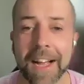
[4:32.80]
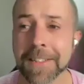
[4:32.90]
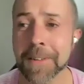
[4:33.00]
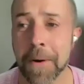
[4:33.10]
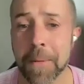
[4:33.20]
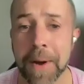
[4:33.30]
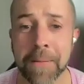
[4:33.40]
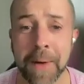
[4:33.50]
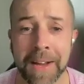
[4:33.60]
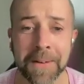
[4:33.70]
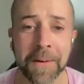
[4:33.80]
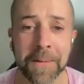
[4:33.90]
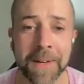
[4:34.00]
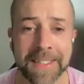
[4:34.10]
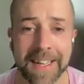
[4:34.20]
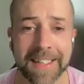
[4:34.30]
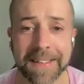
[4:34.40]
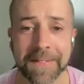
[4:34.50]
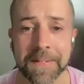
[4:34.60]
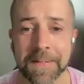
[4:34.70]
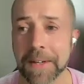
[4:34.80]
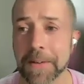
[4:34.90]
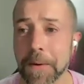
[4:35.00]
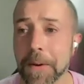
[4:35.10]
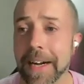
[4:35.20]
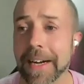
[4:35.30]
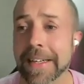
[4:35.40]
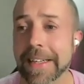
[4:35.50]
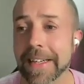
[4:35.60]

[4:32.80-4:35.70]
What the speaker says: It's a long way away, all the way down in Victoria.